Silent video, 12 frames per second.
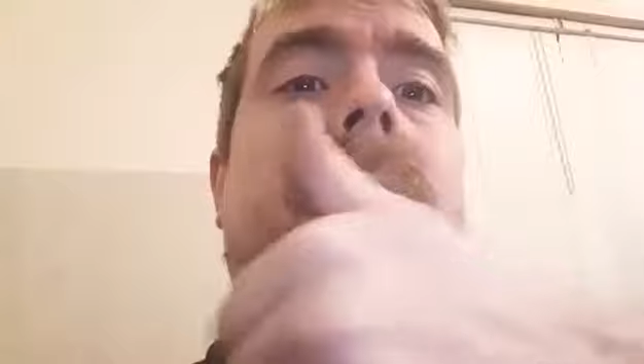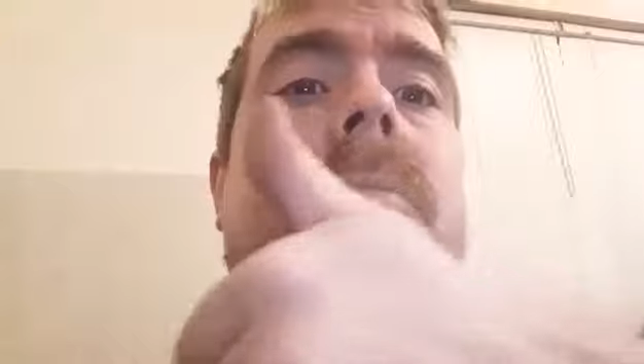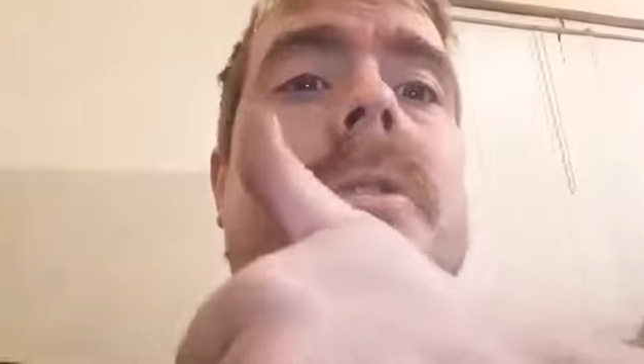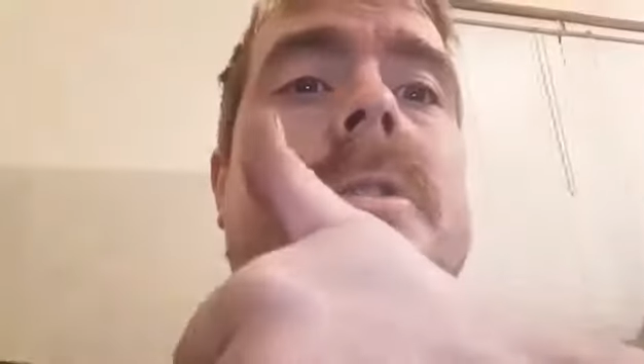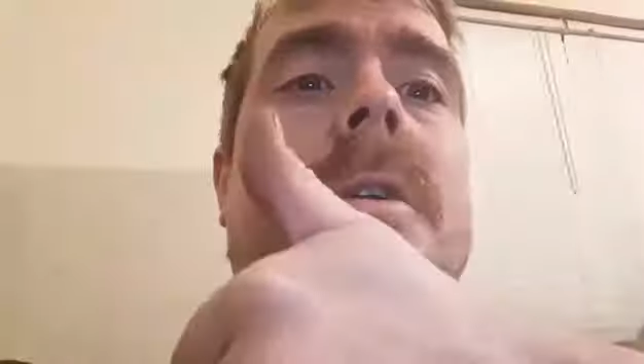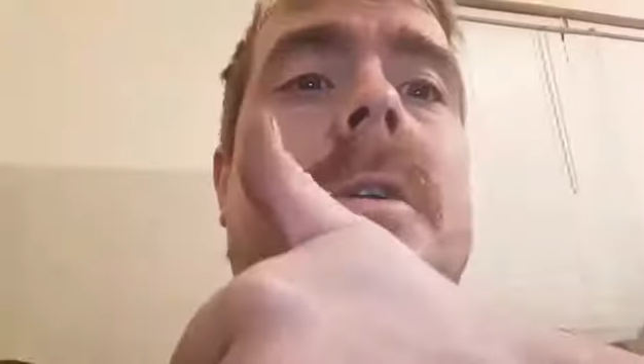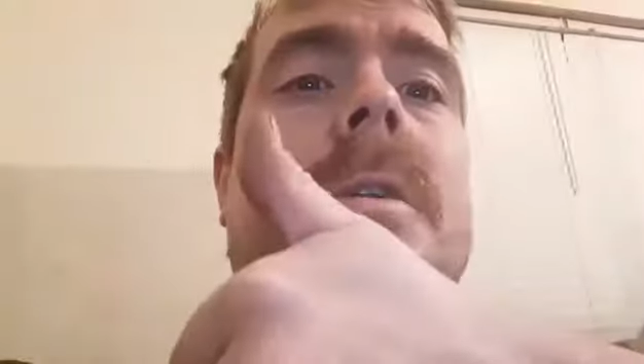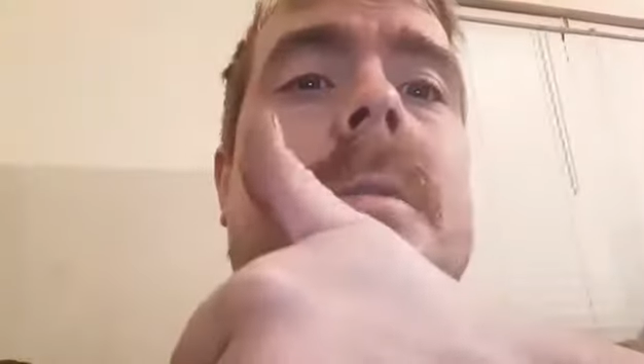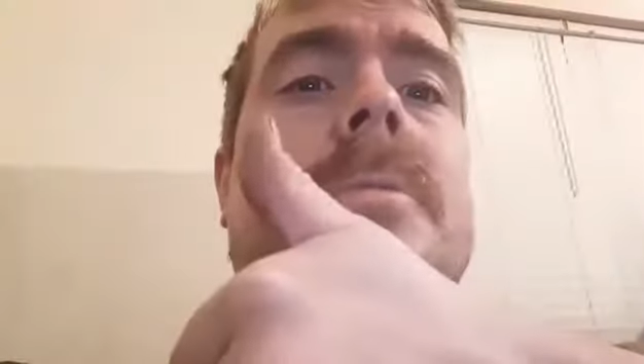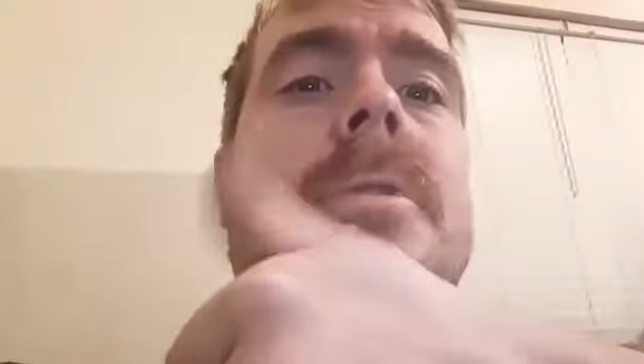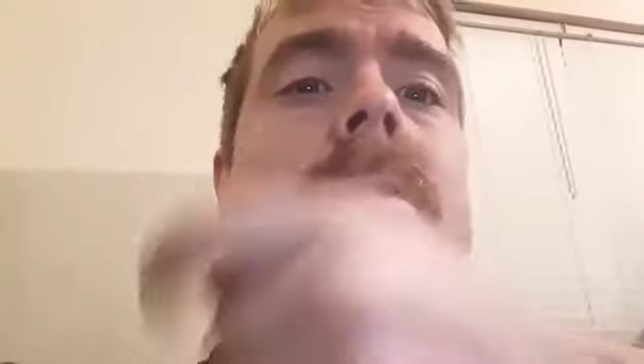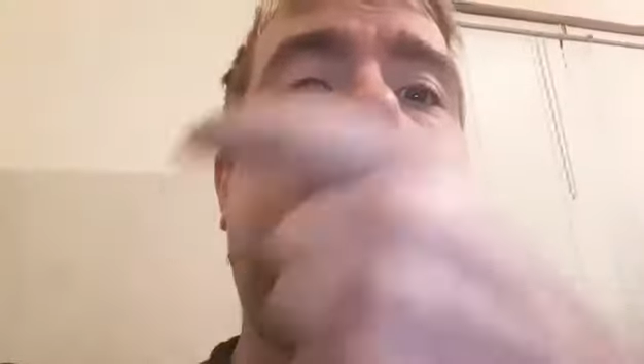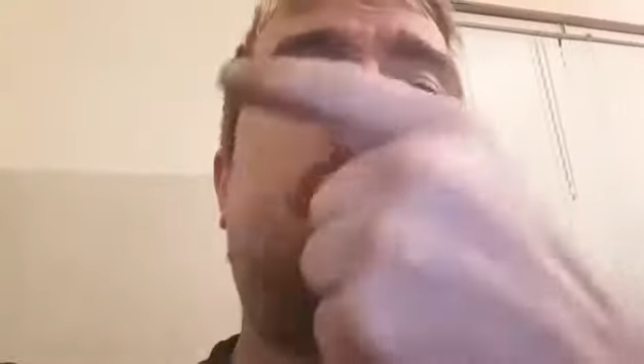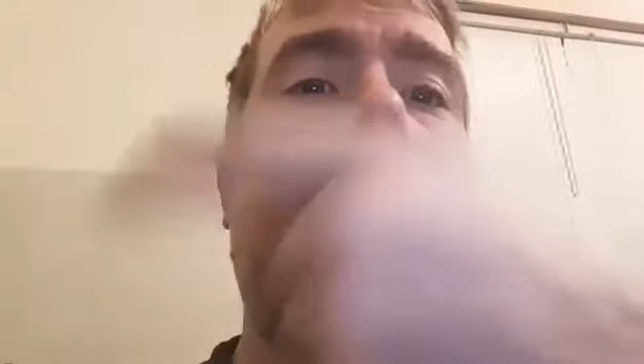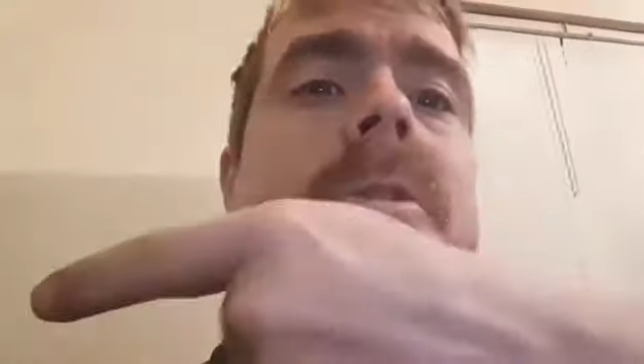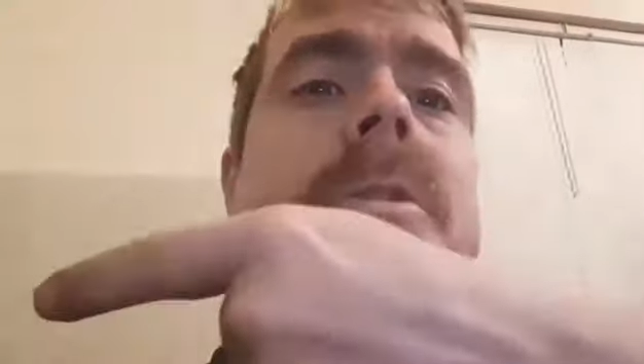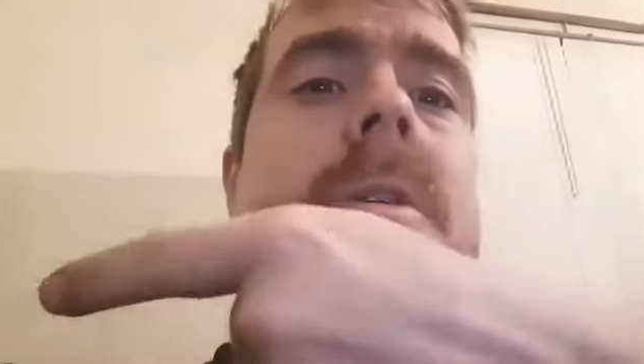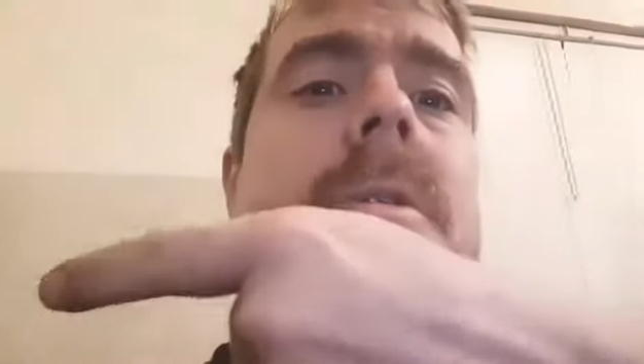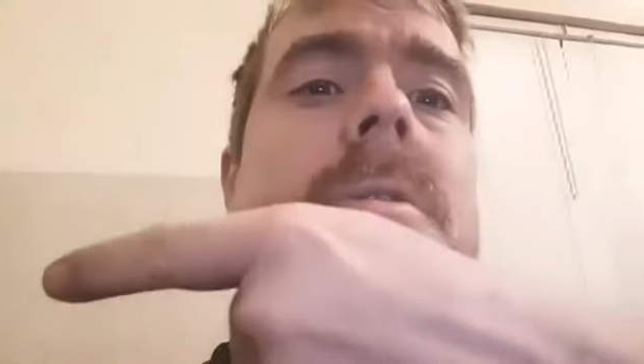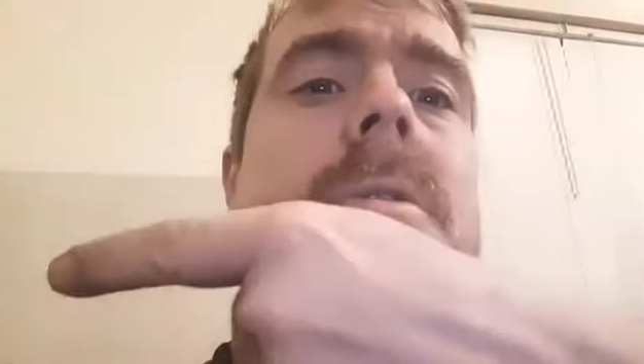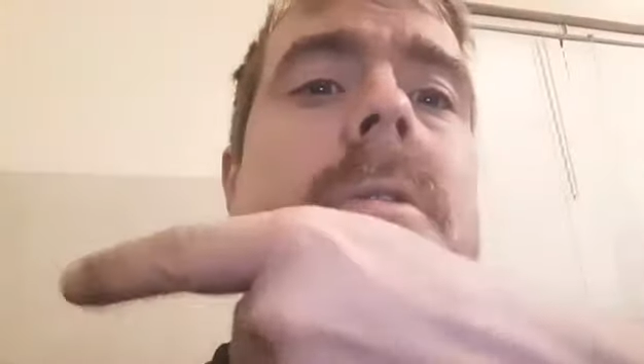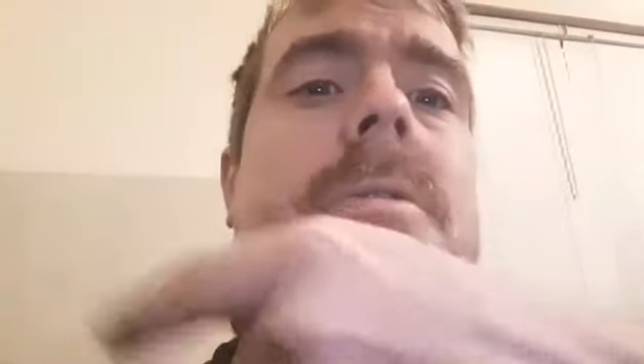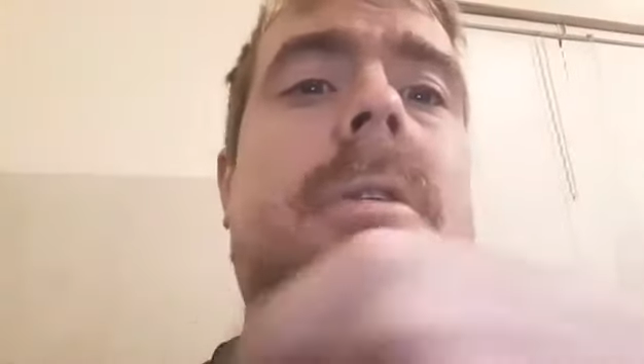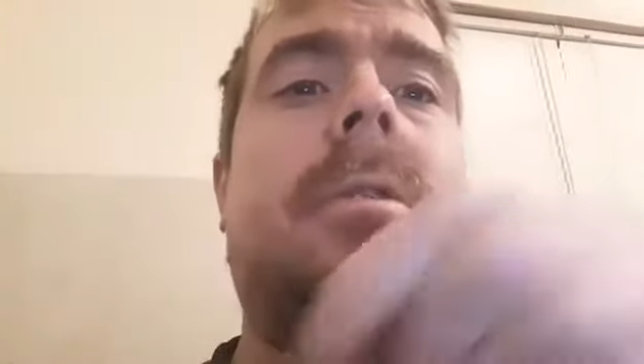Appreciate the thumbs up. Appreciate the
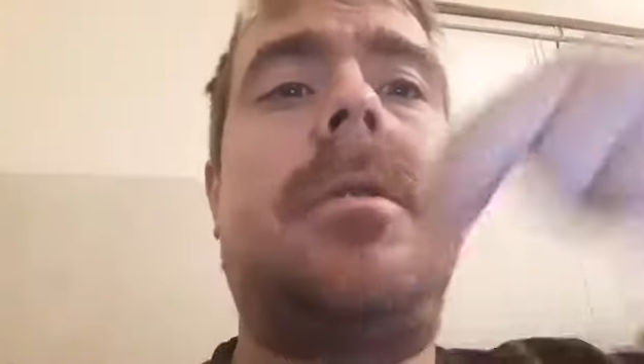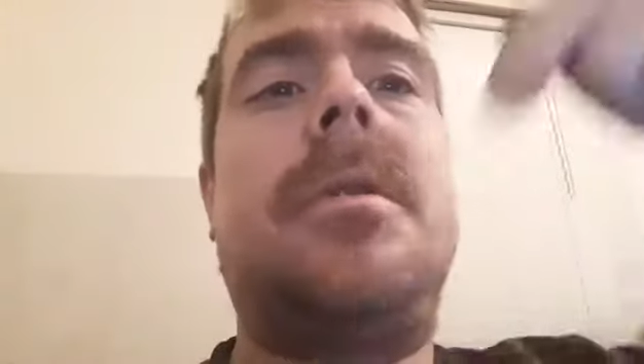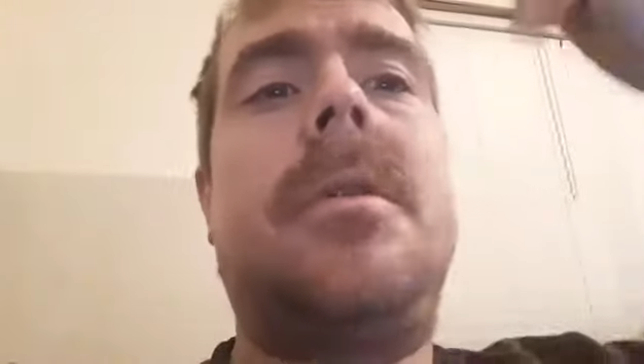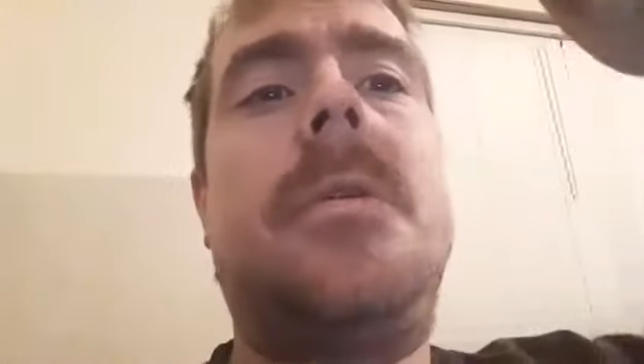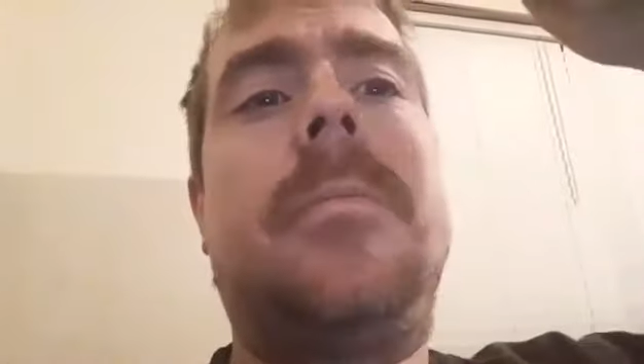shares out.